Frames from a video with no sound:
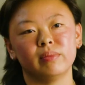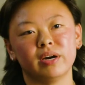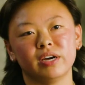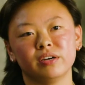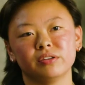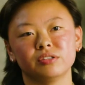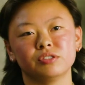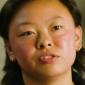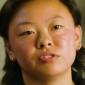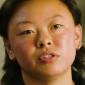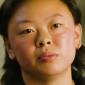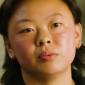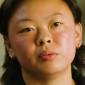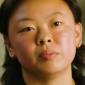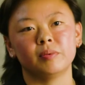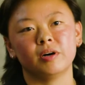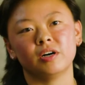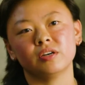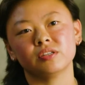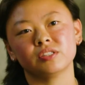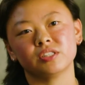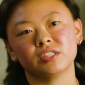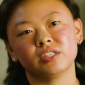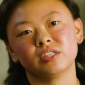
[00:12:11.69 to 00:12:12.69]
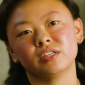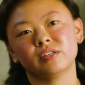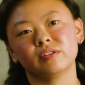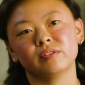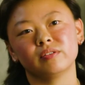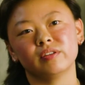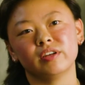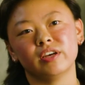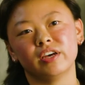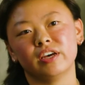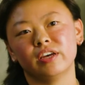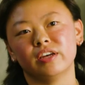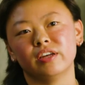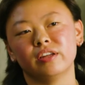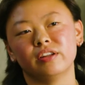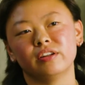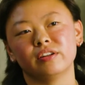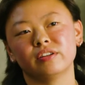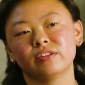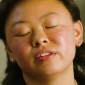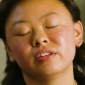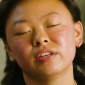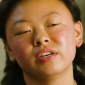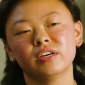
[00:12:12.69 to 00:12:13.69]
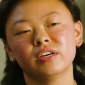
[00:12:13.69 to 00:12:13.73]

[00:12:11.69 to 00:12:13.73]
mild cerebral palsy. And